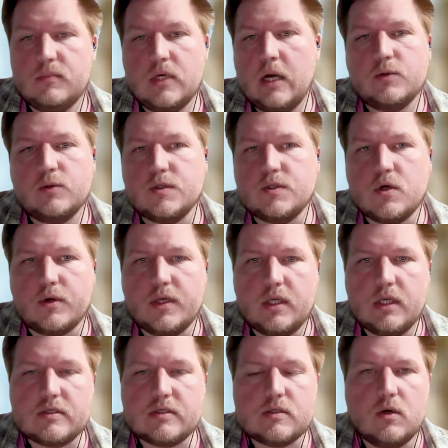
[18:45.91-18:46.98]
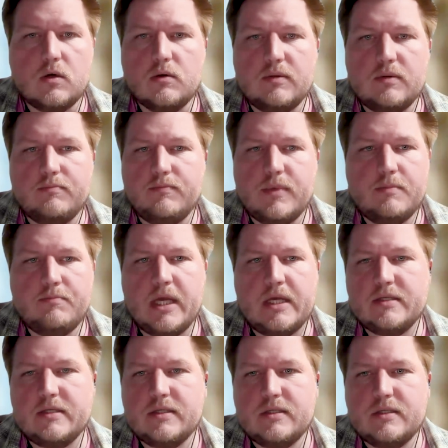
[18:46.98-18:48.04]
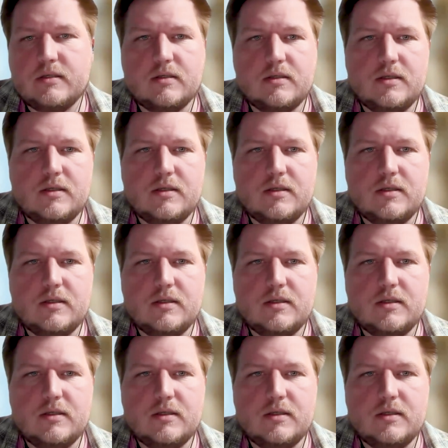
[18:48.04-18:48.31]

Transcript: outer docking is not a best